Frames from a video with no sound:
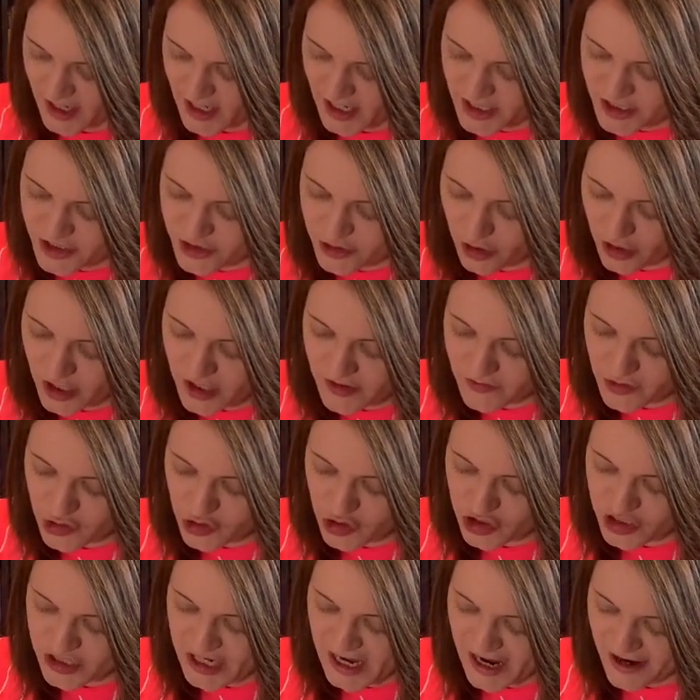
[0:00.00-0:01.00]
It's not
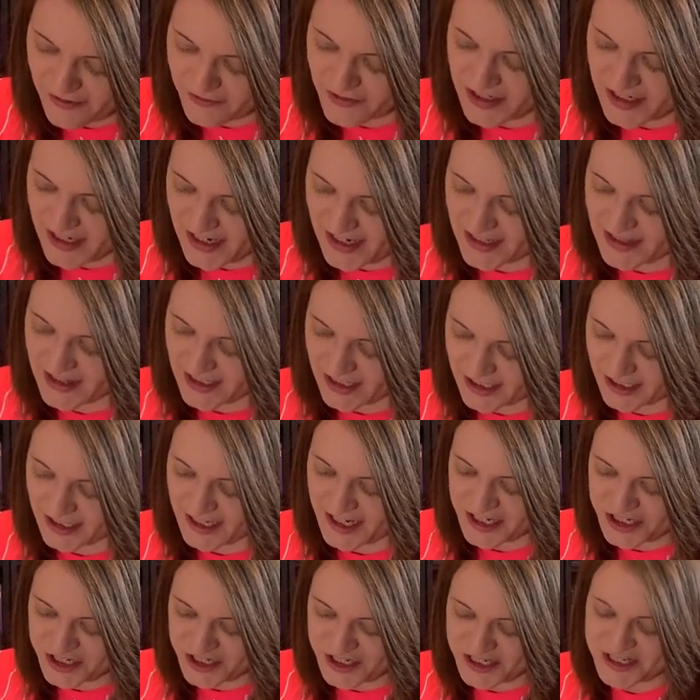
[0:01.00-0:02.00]
even just having it in the
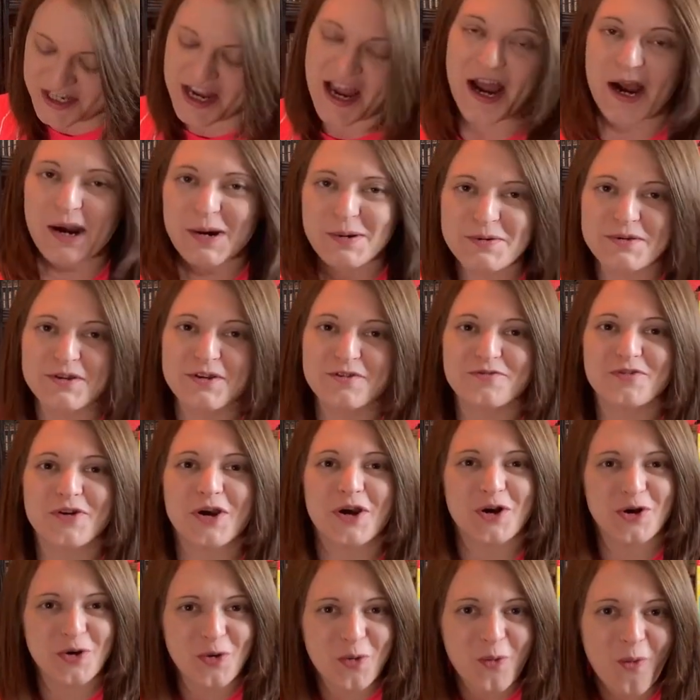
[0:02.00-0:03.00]
collection, it's how you've
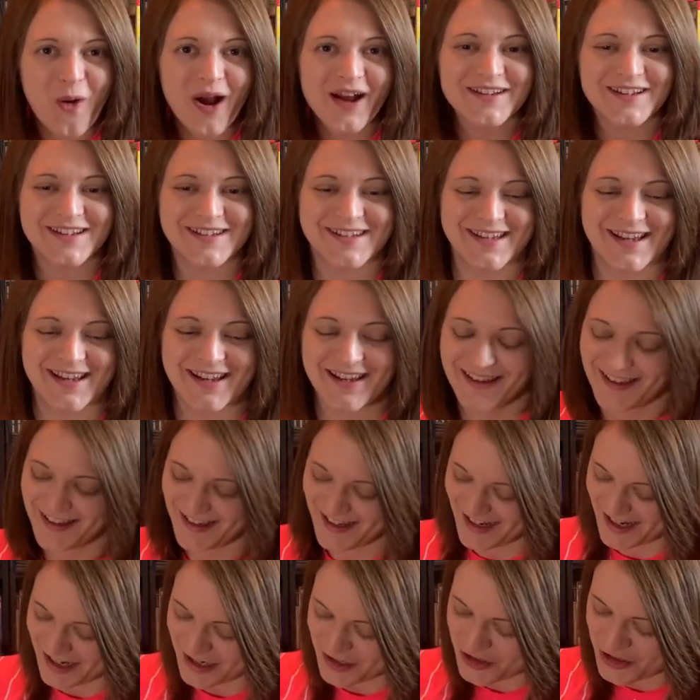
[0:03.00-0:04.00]
acquired it.
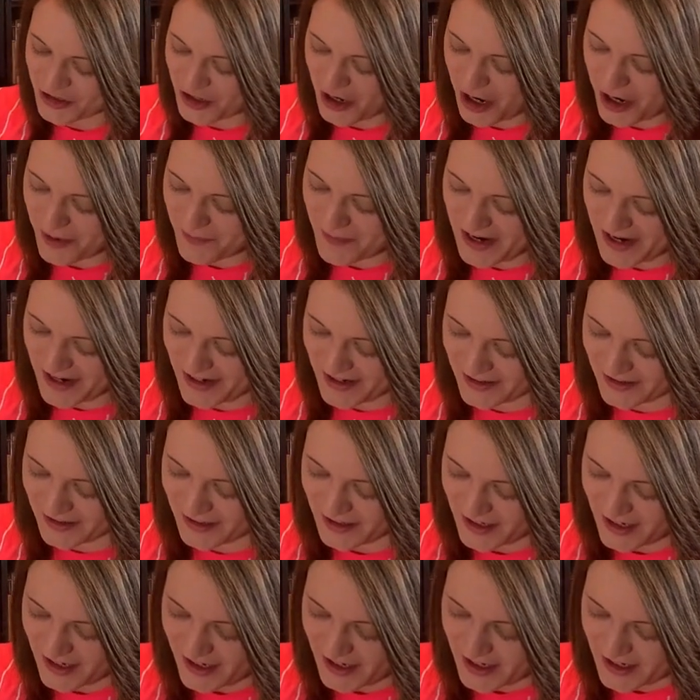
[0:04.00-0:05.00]
Do you know what I mean?
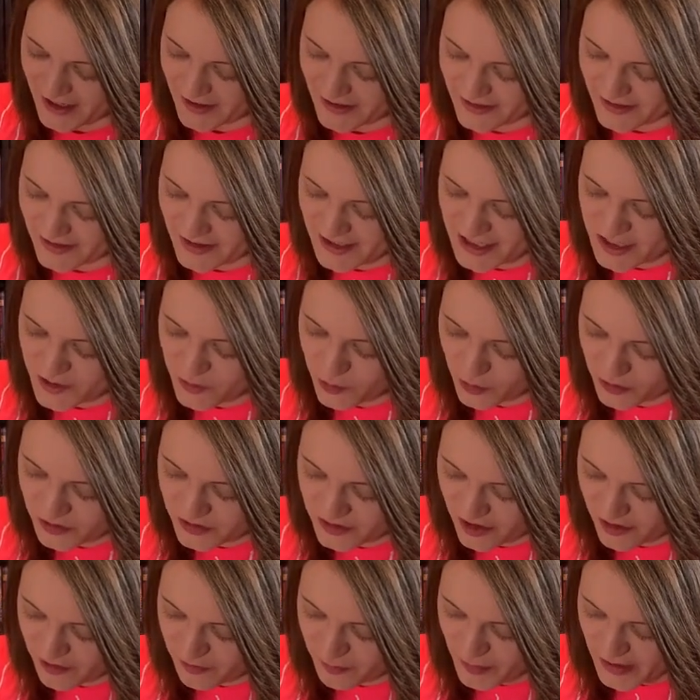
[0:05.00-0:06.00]
This
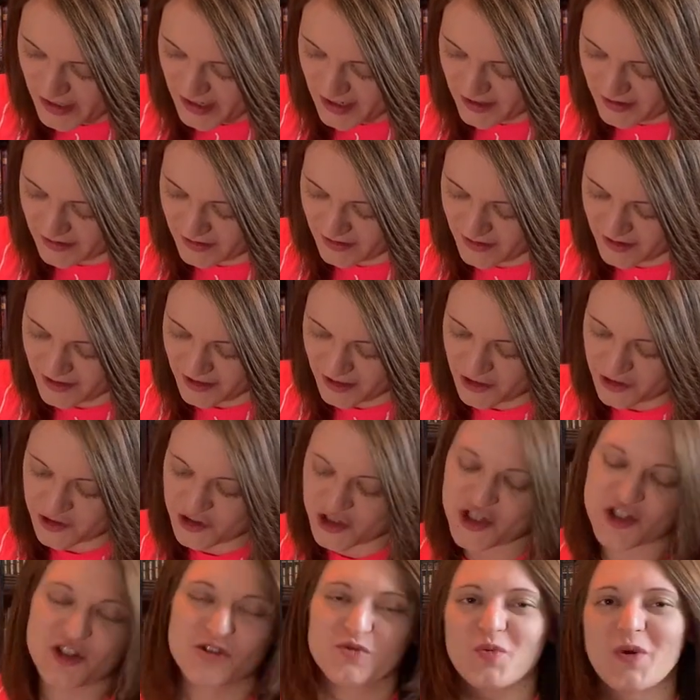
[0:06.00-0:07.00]
wouldn't have been
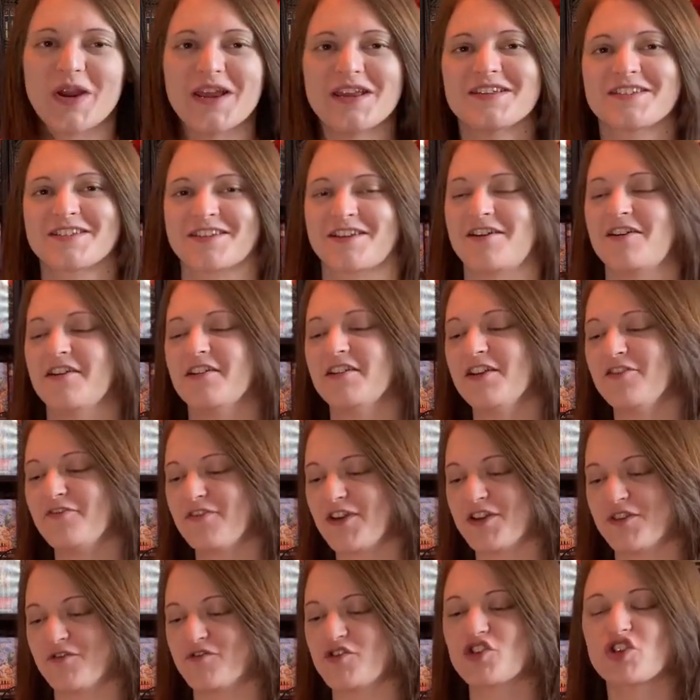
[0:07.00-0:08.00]
as sweeter if
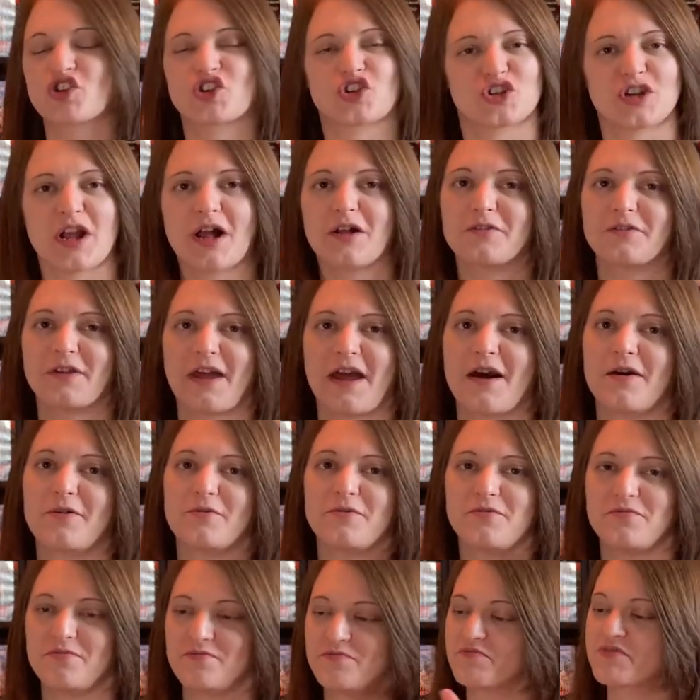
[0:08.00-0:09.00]
I'd have just shelled
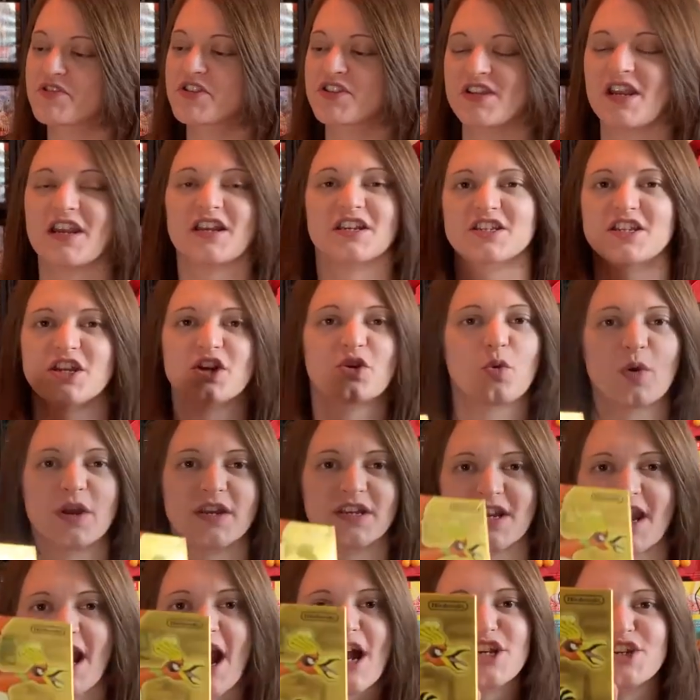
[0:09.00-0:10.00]
out 60
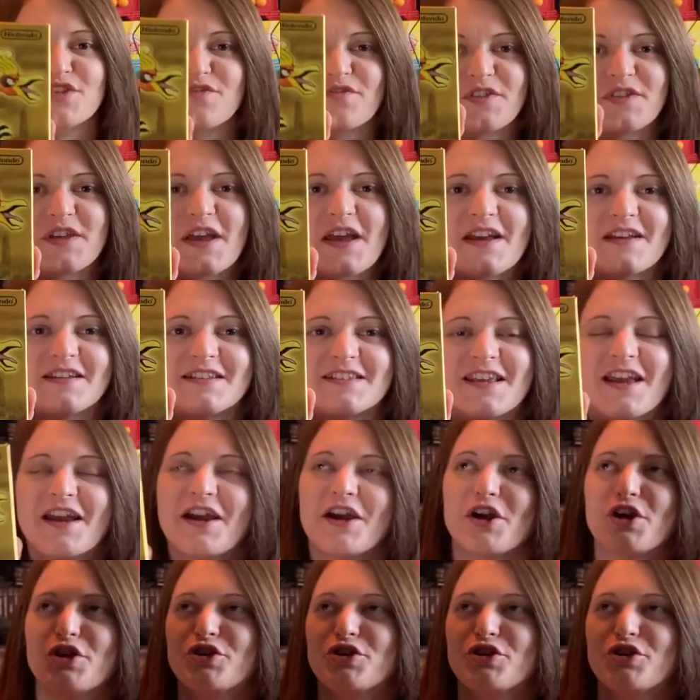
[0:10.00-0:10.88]
quid cash for this.